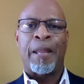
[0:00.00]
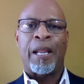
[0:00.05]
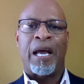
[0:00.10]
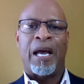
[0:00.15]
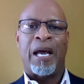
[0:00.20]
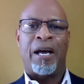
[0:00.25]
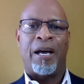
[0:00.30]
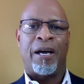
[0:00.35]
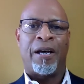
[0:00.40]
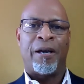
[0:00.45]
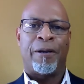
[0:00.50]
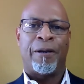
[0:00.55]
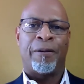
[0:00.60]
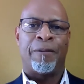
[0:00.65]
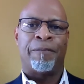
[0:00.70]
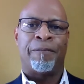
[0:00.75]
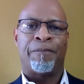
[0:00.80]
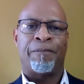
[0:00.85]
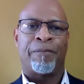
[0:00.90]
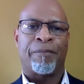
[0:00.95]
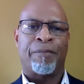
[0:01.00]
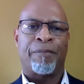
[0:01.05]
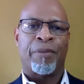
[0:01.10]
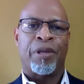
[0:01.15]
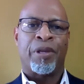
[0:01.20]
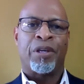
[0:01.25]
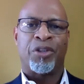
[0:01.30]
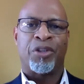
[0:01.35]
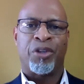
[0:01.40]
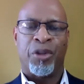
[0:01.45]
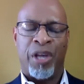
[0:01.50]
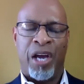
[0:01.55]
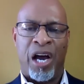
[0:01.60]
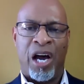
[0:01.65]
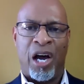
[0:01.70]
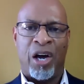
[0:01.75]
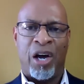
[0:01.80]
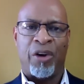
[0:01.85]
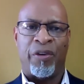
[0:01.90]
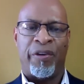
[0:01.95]
um, to the
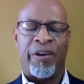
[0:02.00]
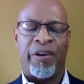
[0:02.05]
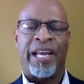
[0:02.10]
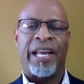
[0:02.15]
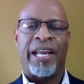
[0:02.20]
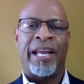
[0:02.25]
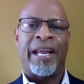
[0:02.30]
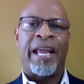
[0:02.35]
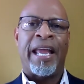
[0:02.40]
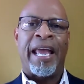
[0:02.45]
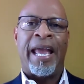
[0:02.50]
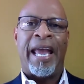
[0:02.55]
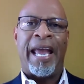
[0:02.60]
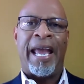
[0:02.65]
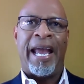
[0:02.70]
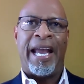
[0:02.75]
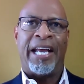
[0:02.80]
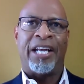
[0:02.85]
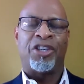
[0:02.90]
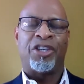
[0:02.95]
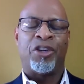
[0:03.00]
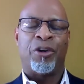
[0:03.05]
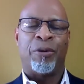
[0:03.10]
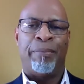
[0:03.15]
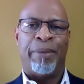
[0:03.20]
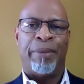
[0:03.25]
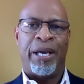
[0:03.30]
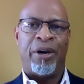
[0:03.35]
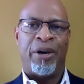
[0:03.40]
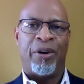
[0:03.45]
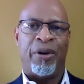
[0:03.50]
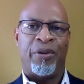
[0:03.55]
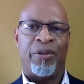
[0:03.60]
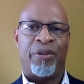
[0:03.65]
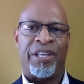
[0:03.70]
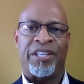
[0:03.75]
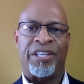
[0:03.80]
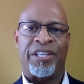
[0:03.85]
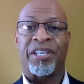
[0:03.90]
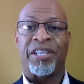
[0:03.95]
hungry, and to build
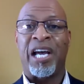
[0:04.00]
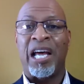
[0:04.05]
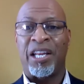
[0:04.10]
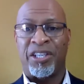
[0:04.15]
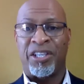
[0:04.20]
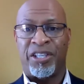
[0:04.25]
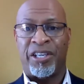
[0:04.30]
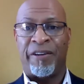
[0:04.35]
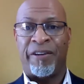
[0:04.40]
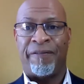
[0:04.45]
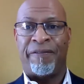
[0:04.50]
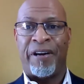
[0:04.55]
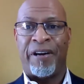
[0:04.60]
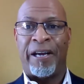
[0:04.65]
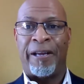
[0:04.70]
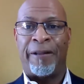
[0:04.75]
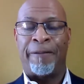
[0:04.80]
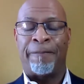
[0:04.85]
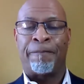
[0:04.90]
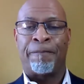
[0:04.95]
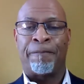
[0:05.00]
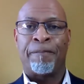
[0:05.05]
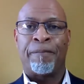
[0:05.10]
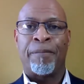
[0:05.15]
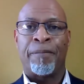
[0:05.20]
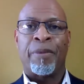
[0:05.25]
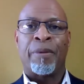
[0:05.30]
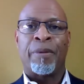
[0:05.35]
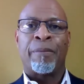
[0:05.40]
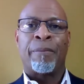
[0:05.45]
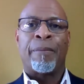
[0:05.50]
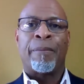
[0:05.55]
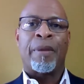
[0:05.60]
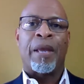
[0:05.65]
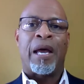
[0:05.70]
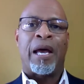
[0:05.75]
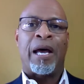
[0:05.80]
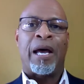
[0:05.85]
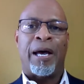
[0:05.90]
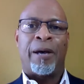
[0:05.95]
the scholarship fund.
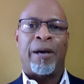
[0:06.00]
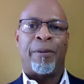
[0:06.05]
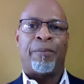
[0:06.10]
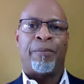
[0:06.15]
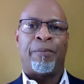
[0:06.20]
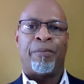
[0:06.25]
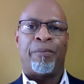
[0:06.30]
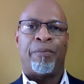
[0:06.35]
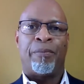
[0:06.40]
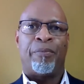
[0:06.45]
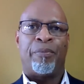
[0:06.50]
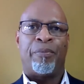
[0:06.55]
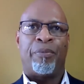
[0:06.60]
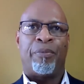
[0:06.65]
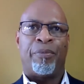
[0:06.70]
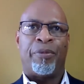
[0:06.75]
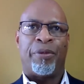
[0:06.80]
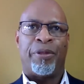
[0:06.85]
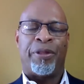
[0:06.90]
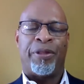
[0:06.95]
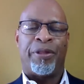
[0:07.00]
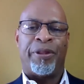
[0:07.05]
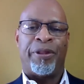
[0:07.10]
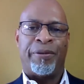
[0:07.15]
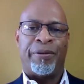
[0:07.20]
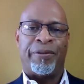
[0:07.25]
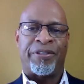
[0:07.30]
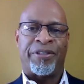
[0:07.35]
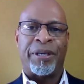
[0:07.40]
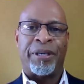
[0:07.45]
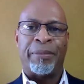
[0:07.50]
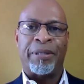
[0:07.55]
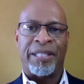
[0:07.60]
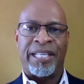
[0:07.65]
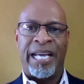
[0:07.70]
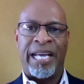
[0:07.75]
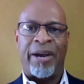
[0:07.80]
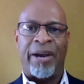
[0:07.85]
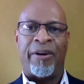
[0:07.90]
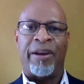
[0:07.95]
Um, the
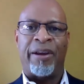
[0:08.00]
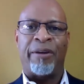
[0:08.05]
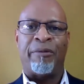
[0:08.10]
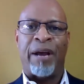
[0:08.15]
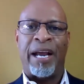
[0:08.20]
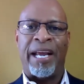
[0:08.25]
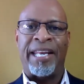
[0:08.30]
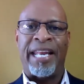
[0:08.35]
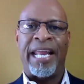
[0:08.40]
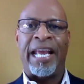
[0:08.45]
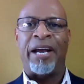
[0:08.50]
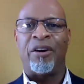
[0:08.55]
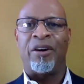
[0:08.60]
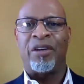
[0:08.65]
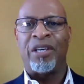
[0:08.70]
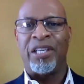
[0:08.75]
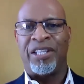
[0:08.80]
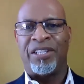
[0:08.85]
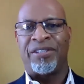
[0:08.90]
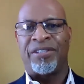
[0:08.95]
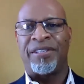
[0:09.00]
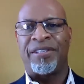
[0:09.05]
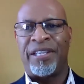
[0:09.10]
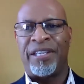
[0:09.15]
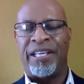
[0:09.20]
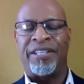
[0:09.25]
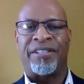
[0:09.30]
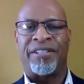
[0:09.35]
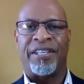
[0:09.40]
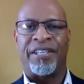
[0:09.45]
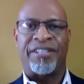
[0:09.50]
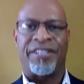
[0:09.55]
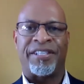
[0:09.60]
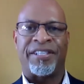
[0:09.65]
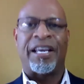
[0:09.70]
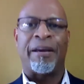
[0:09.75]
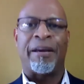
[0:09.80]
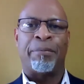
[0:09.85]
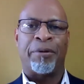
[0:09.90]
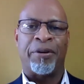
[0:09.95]
cemetery right now is, is a
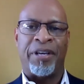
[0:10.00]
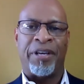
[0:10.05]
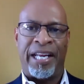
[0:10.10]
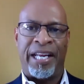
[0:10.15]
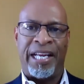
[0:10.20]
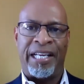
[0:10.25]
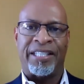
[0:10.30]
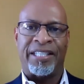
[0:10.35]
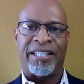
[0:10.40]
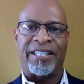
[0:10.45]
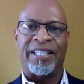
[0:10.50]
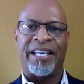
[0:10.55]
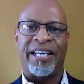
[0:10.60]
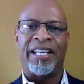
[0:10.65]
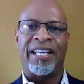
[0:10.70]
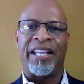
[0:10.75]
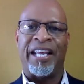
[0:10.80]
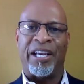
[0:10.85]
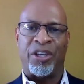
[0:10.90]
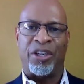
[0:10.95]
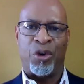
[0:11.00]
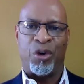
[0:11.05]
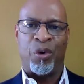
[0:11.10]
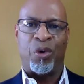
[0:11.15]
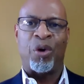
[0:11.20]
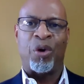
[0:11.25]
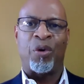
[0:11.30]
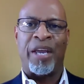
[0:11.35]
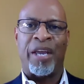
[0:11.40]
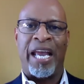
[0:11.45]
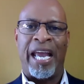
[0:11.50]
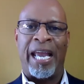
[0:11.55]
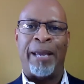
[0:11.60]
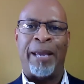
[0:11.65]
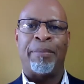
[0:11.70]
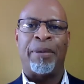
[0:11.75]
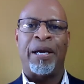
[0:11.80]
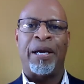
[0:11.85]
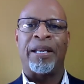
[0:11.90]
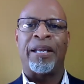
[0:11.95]
separate entity. They're doing okay,
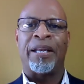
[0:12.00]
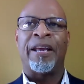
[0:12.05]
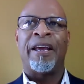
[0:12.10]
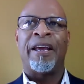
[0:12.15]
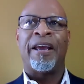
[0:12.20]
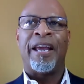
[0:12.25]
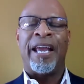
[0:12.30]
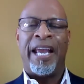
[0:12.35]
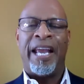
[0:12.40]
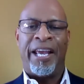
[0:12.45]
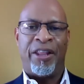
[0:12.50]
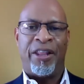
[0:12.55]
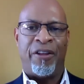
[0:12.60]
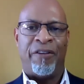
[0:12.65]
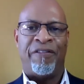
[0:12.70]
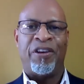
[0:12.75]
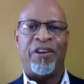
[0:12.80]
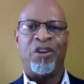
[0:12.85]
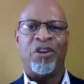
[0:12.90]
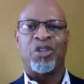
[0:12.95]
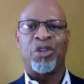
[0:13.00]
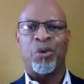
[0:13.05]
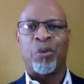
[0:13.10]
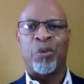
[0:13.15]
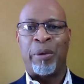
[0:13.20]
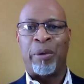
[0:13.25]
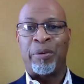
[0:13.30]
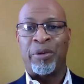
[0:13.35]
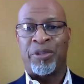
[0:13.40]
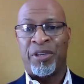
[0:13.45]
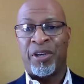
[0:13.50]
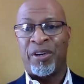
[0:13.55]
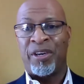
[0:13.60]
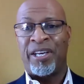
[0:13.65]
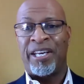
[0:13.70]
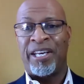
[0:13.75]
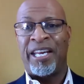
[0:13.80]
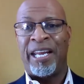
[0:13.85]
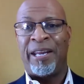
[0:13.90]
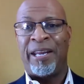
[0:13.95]
but in the future, we will
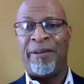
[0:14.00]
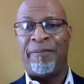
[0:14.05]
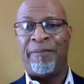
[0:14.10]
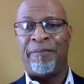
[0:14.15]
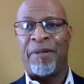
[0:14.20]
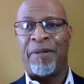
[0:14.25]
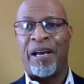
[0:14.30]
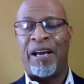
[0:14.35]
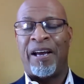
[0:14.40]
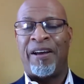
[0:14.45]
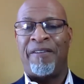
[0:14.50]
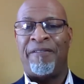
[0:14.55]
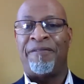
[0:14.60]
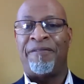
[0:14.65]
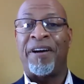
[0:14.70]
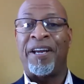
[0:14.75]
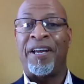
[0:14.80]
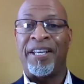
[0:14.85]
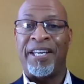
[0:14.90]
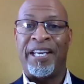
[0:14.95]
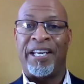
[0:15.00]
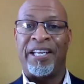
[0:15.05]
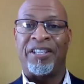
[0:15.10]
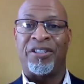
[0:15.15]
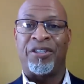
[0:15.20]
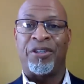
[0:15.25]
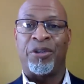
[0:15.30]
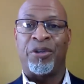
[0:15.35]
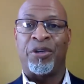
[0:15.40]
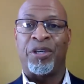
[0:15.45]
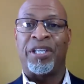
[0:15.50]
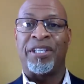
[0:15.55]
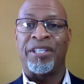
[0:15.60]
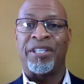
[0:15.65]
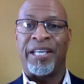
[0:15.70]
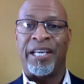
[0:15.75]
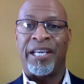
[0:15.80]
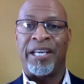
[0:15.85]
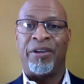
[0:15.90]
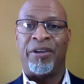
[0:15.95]
certainly need uh, funding to
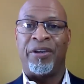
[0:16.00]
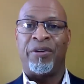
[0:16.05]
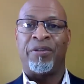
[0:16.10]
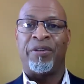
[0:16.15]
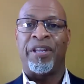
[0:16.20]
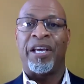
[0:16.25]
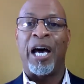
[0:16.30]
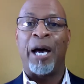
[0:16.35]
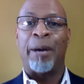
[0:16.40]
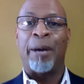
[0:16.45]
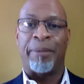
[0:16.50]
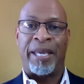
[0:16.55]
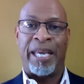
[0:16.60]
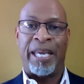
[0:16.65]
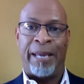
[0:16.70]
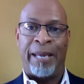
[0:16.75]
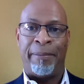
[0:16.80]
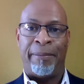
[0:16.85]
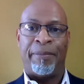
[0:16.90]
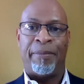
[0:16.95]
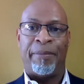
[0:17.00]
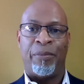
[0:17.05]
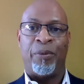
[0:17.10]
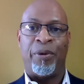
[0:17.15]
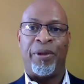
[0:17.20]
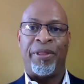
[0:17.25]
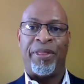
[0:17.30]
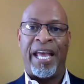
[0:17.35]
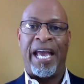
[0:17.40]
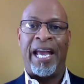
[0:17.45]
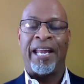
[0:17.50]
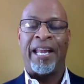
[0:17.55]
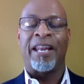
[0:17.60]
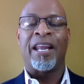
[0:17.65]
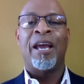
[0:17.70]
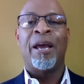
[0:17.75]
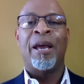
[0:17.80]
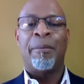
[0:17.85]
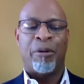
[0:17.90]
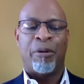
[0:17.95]
continue the upkeep with that.
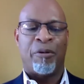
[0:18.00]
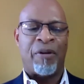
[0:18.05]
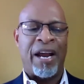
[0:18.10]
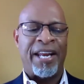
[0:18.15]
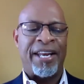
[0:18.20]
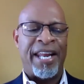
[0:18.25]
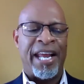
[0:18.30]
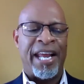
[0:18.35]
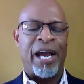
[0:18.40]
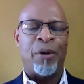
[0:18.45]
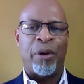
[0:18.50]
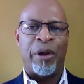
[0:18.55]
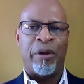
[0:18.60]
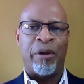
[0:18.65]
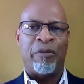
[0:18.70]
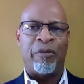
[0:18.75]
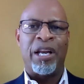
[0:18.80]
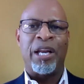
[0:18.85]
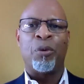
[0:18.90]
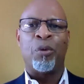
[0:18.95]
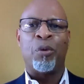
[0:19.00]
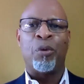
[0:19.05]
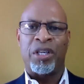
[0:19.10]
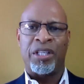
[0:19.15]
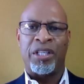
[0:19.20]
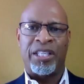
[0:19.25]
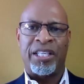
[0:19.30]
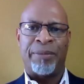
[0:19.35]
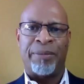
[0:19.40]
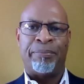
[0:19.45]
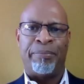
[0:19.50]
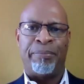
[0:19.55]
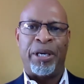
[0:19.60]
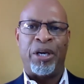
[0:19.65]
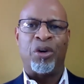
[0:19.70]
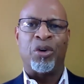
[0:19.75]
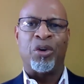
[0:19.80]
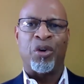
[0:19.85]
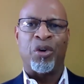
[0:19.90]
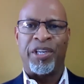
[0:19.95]
But right now, we really want to
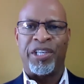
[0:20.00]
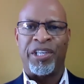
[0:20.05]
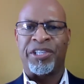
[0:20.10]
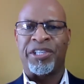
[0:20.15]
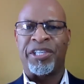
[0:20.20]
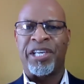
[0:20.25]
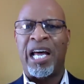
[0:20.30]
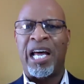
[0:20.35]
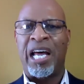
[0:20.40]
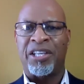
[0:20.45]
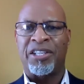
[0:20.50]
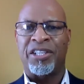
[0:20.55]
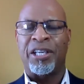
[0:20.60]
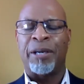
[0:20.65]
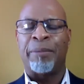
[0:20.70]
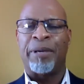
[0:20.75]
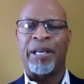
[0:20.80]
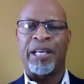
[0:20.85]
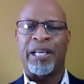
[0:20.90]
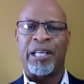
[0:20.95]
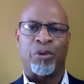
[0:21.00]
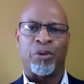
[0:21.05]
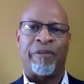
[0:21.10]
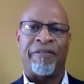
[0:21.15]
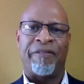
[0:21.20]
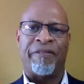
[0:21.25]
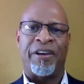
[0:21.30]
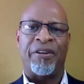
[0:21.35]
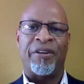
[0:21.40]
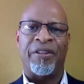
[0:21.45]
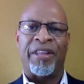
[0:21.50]
build on the scholarship because we feel